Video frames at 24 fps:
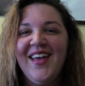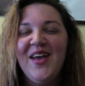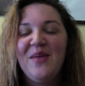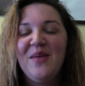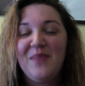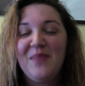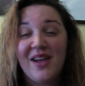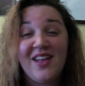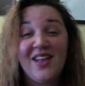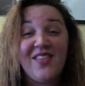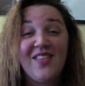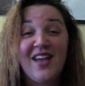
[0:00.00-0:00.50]

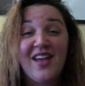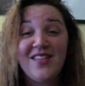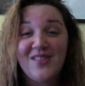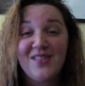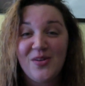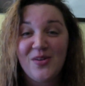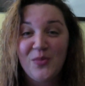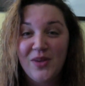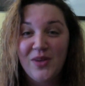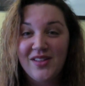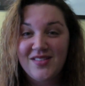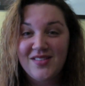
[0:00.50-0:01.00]
but that's
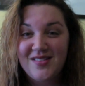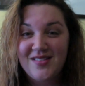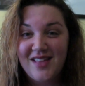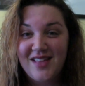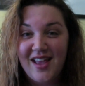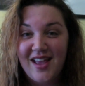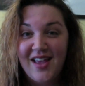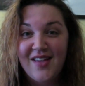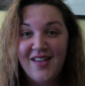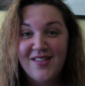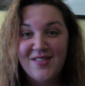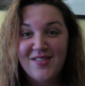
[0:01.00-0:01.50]
on
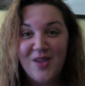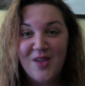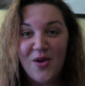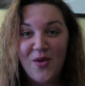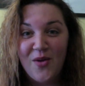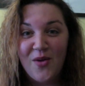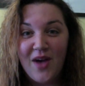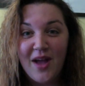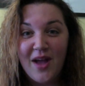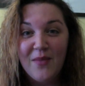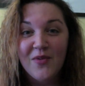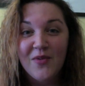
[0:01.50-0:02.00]
Wednesday,
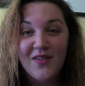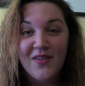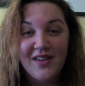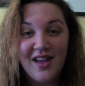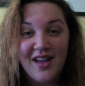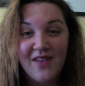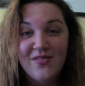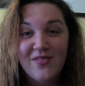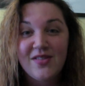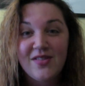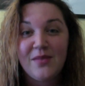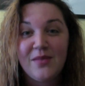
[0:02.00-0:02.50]
so I'm going
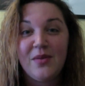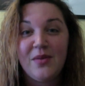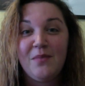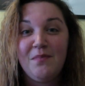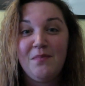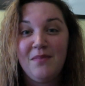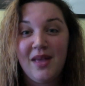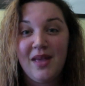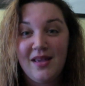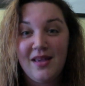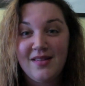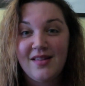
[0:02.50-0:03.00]
to have some
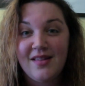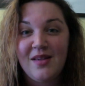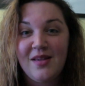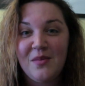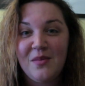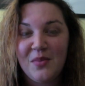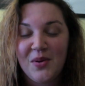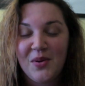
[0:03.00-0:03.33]
amazing